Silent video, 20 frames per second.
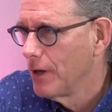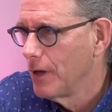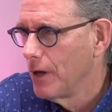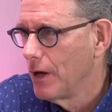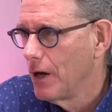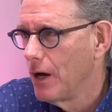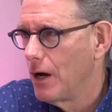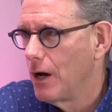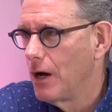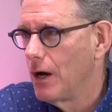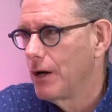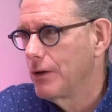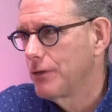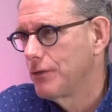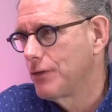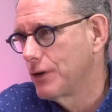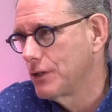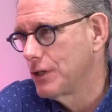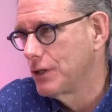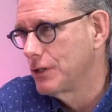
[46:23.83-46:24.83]

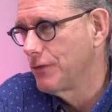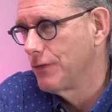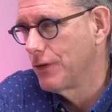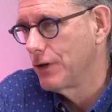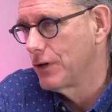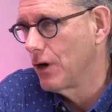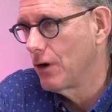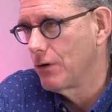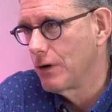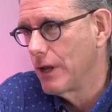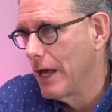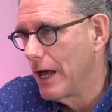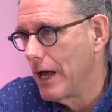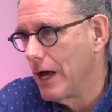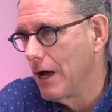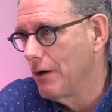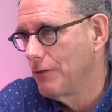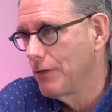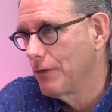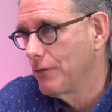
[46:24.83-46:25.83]
For instance, if you don't
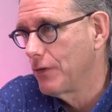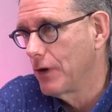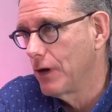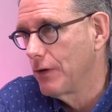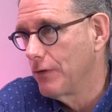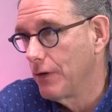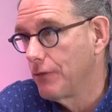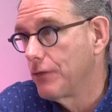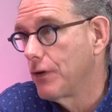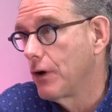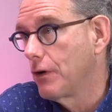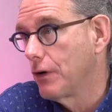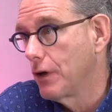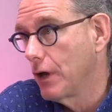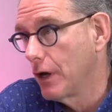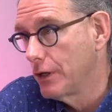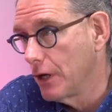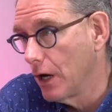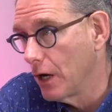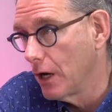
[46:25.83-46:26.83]
have, if you're
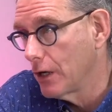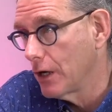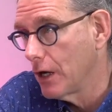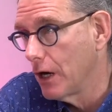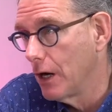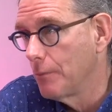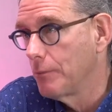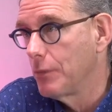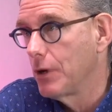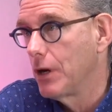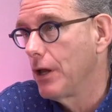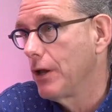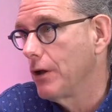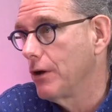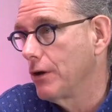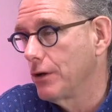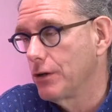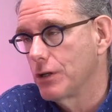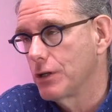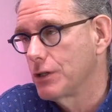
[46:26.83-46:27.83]
a young company or
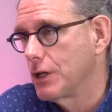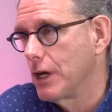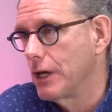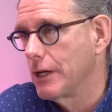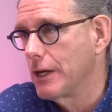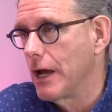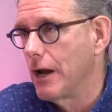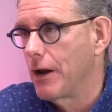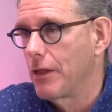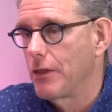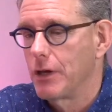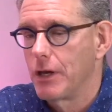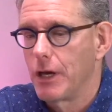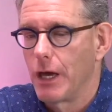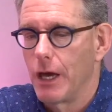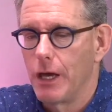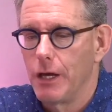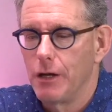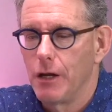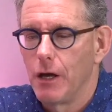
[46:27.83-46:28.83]
you're just getting out of the
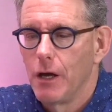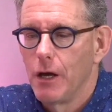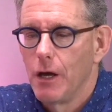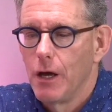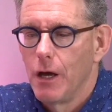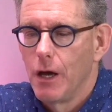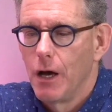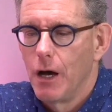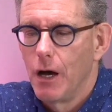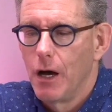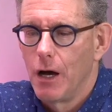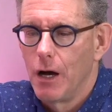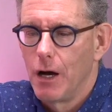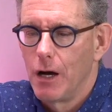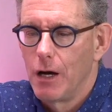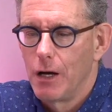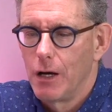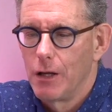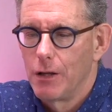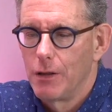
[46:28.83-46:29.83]
gate,
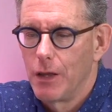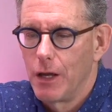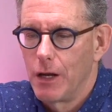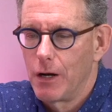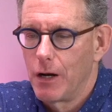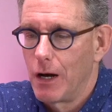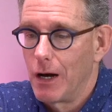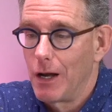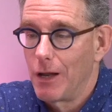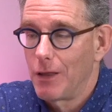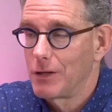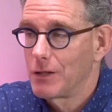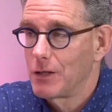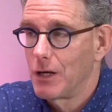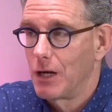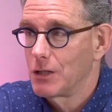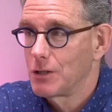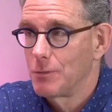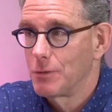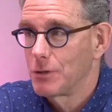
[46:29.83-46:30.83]
then a lot of this
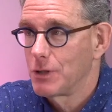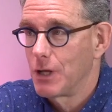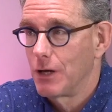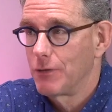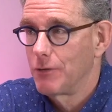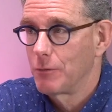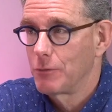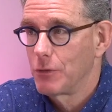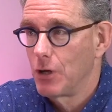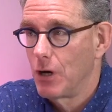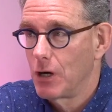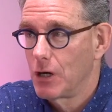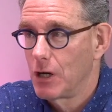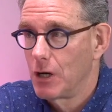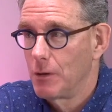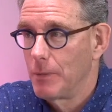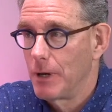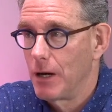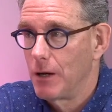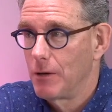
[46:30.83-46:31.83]
customer stuff I'm talking
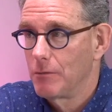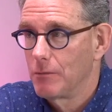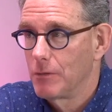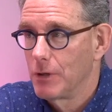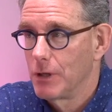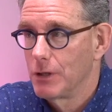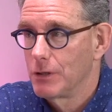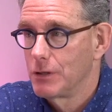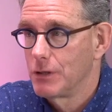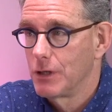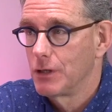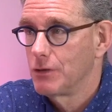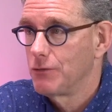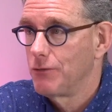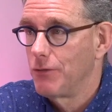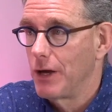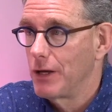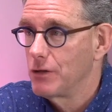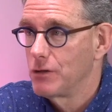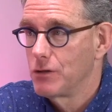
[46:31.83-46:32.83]
about is
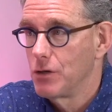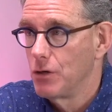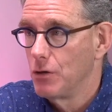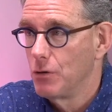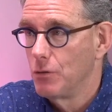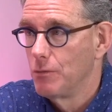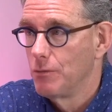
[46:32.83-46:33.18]
phase 2.